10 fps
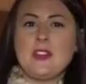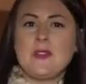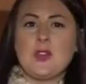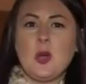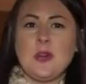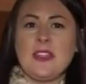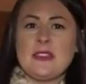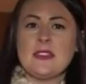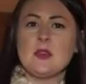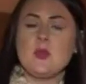Neighbors have told me
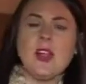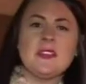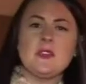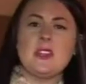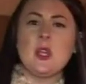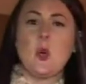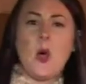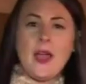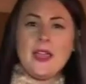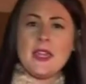this is a relatively
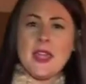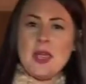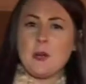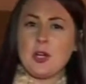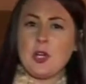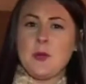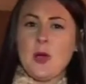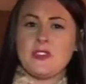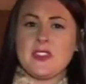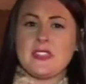quiet neighborhood
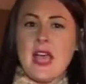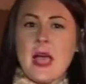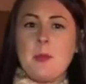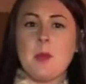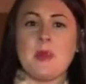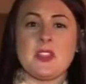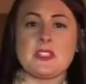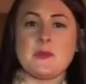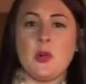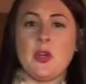most of the time, but
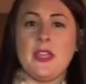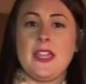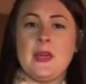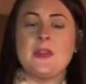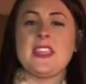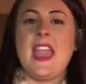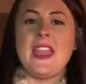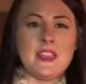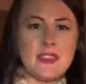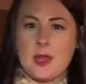this morning it was
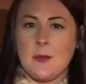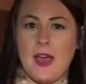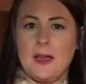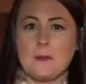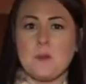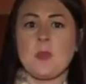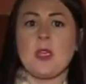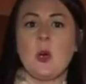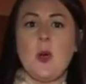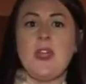anything but.
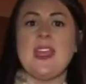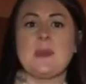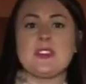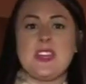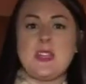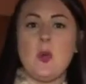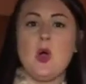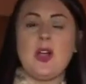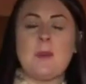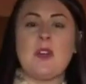One neighbor said he
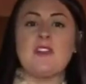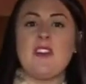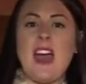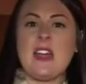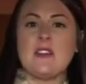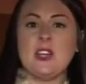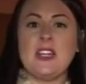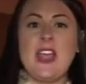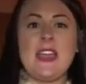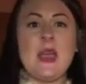woke up at
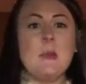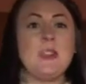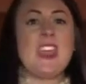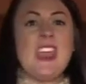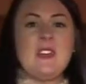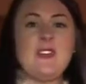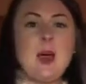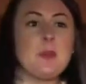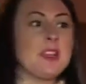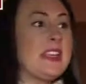5:30 a.m. and found